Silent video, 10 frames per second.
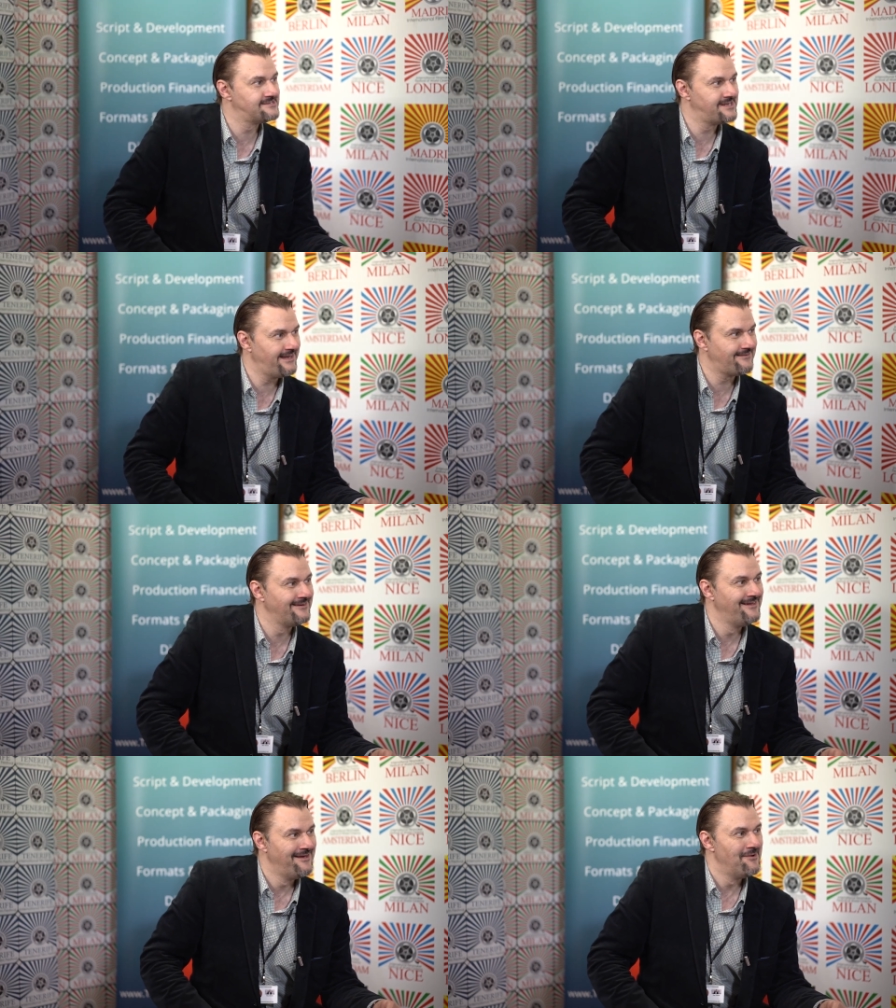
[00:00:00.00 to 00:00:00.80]
has hit
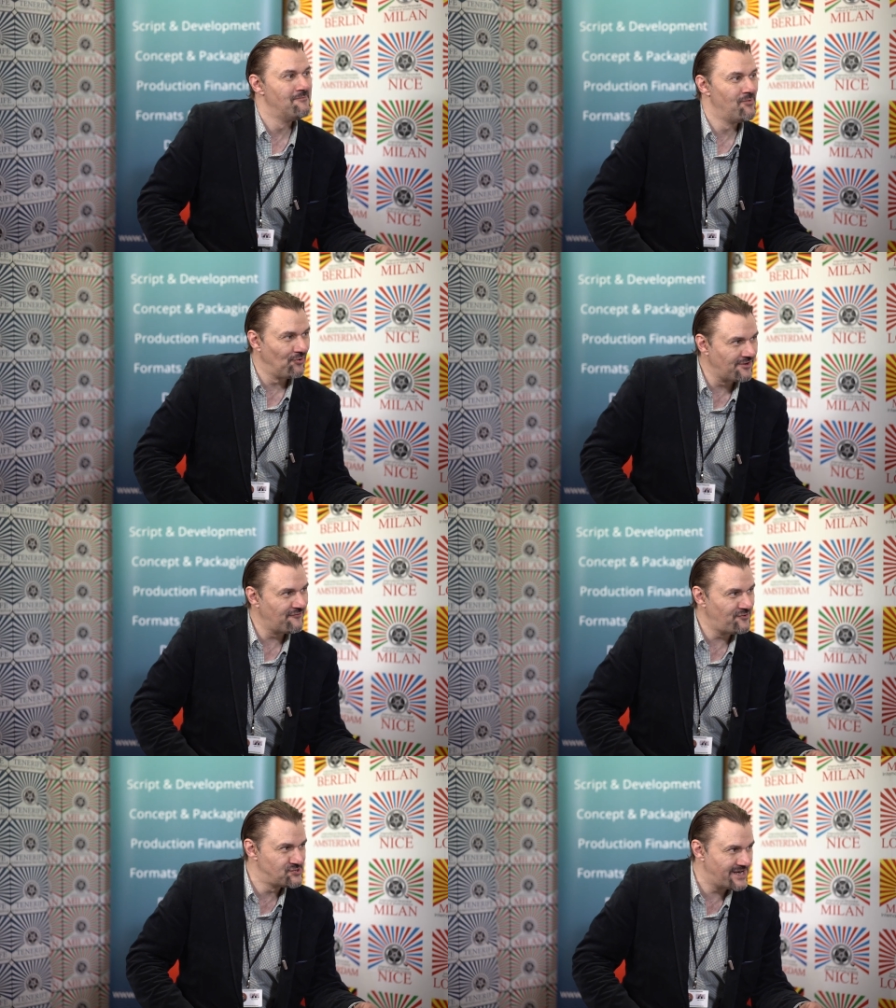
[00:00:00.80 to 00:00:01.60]
more than a
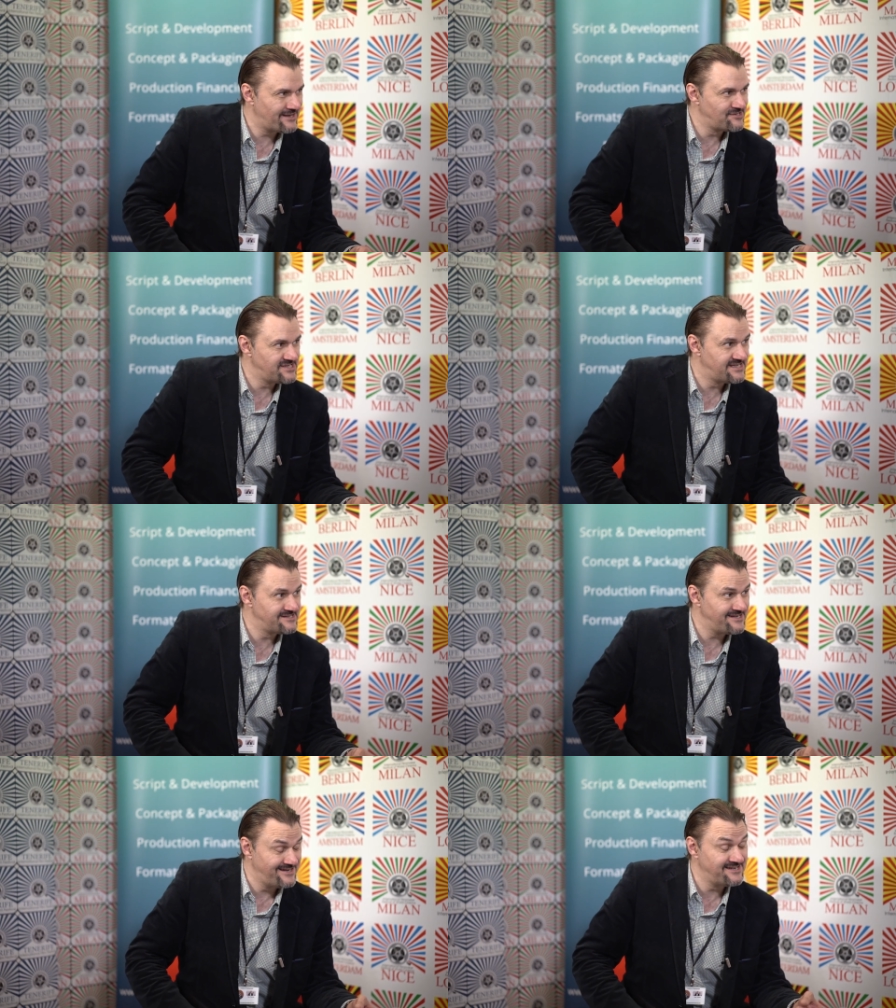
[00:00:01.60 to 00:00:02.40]
few challenges
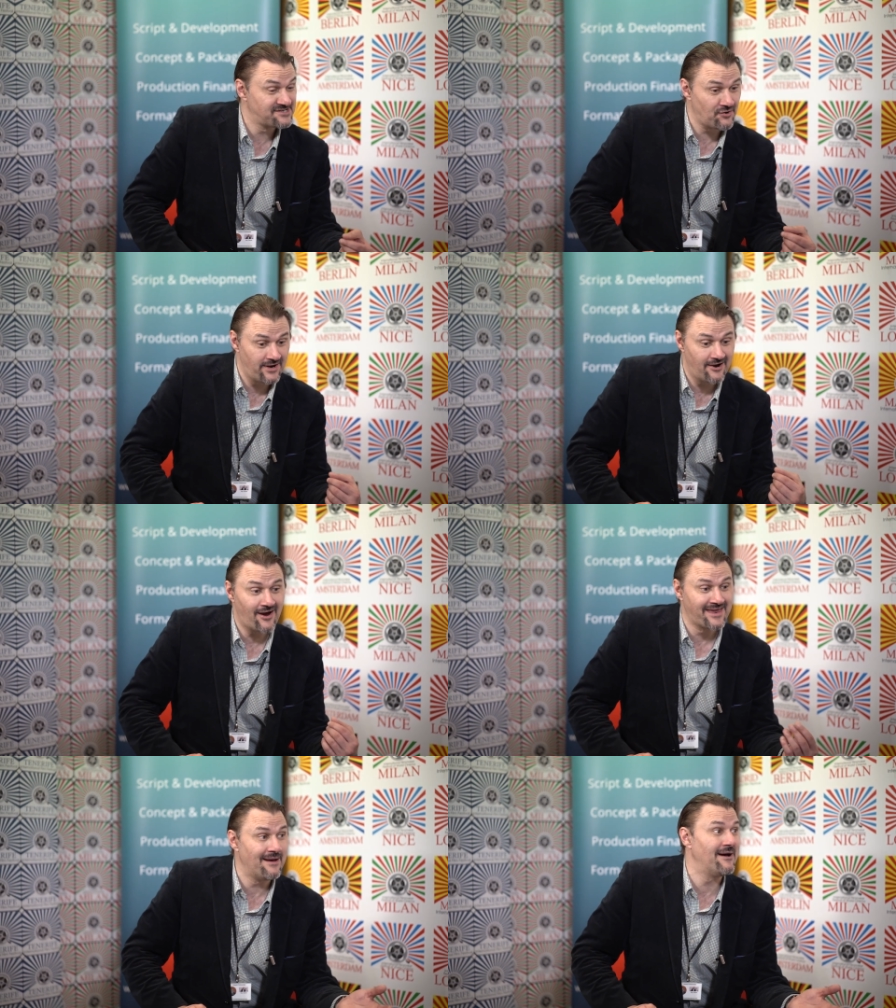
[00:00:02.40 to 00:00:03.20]
in his career
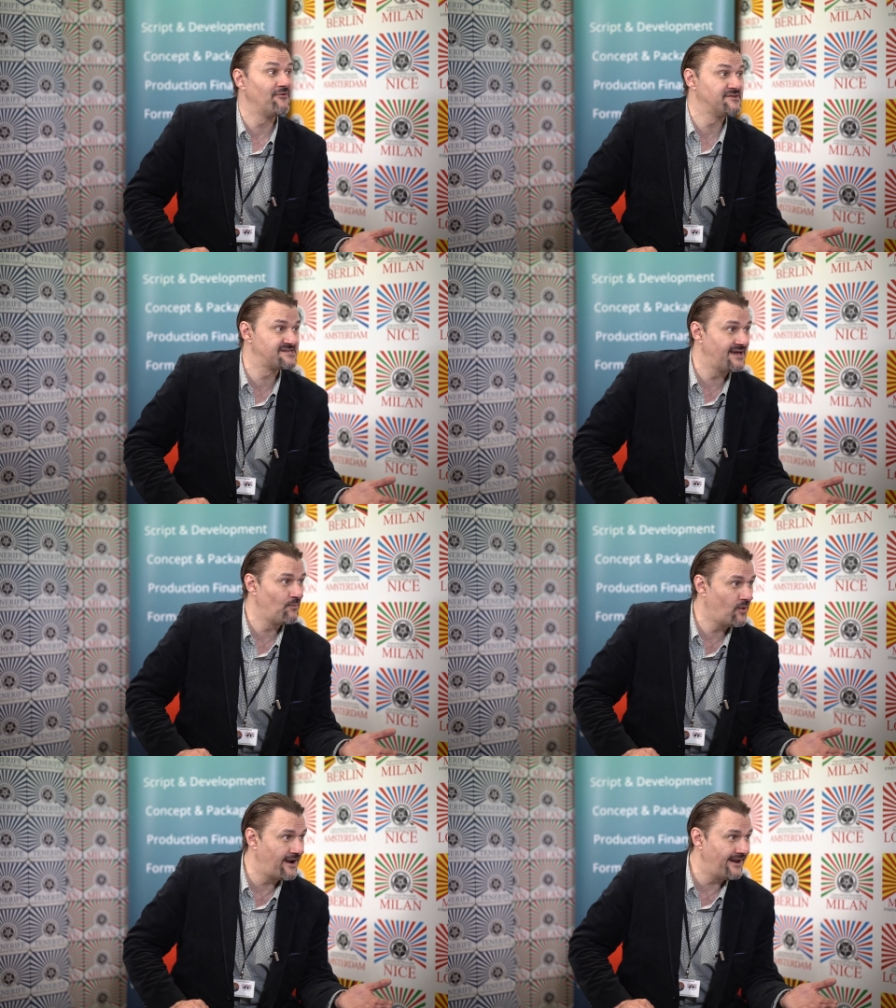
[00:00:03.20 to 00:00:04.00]
and come out the
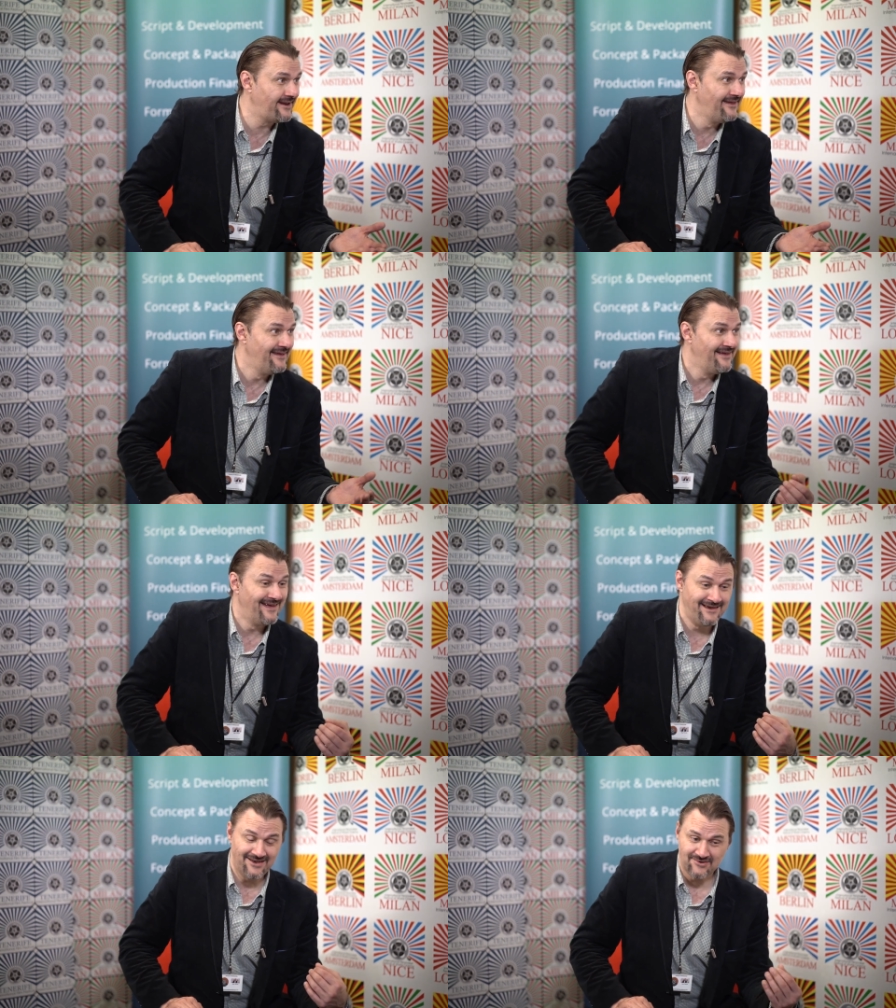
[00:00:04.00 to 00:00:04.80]
same way.
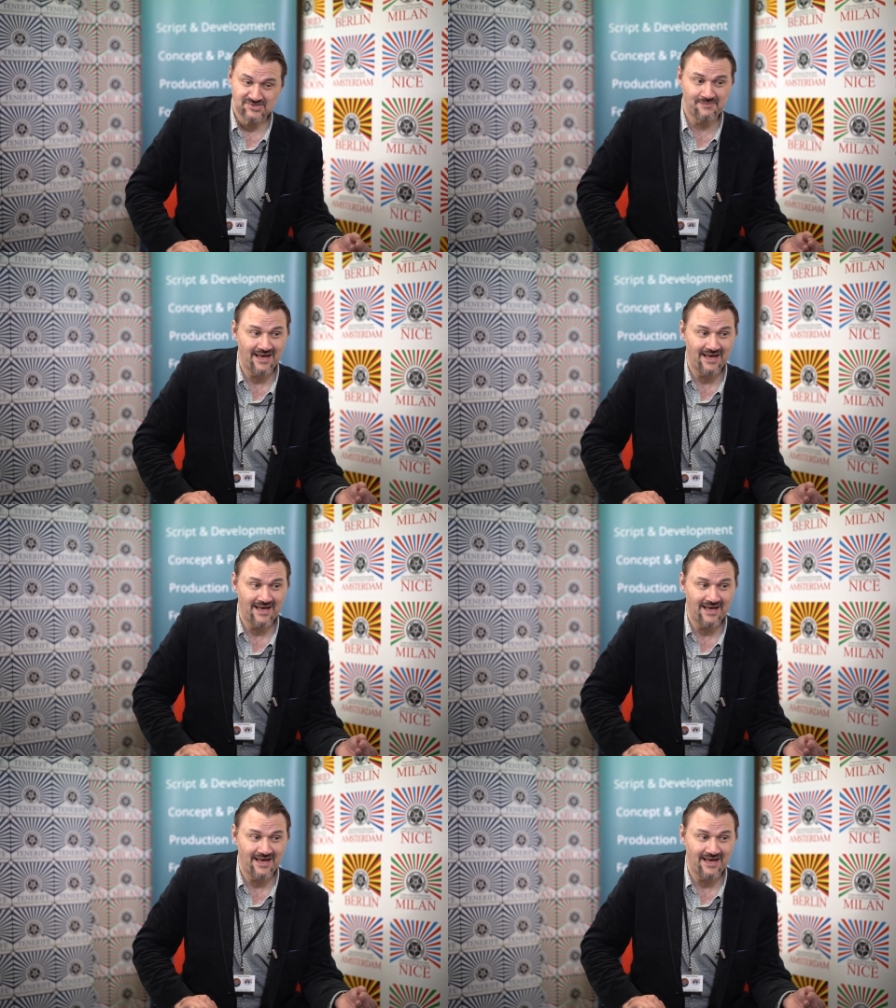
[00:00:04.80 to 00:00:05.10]
Yeah. You know,